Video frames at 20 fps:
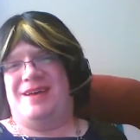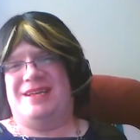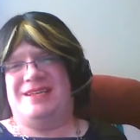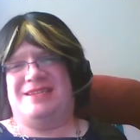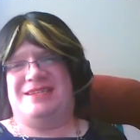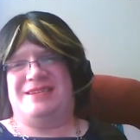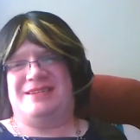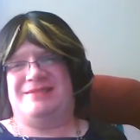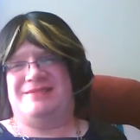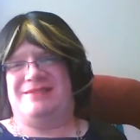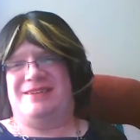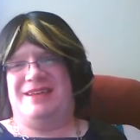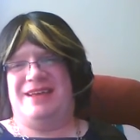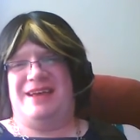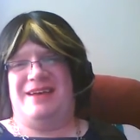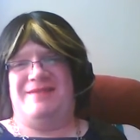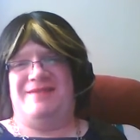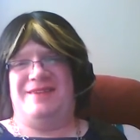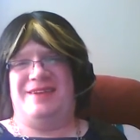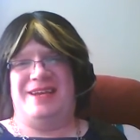I still really
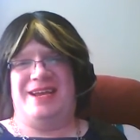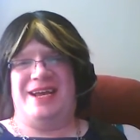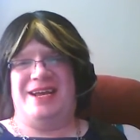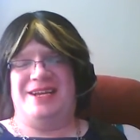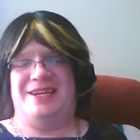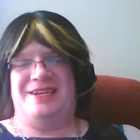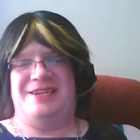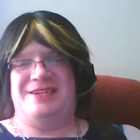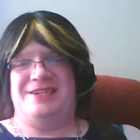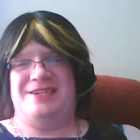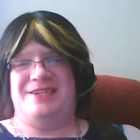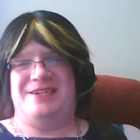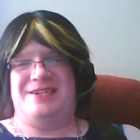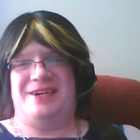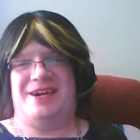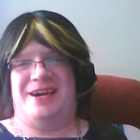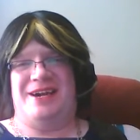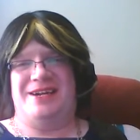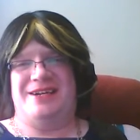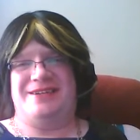haven't gotten used to
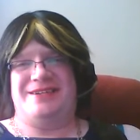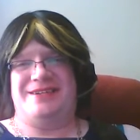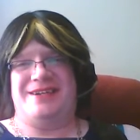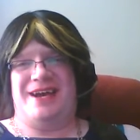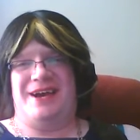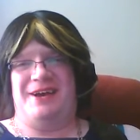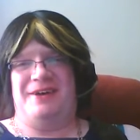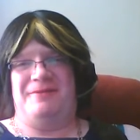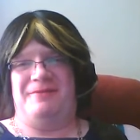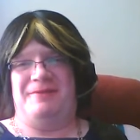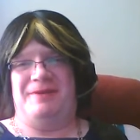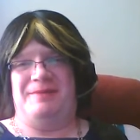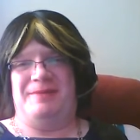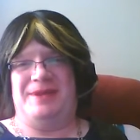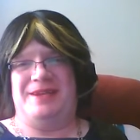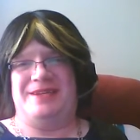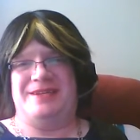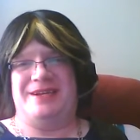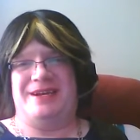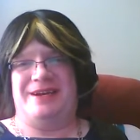trying to style
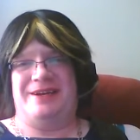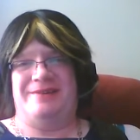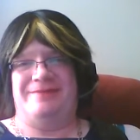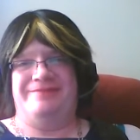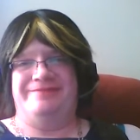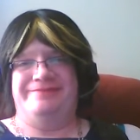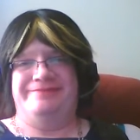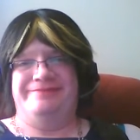women's hair.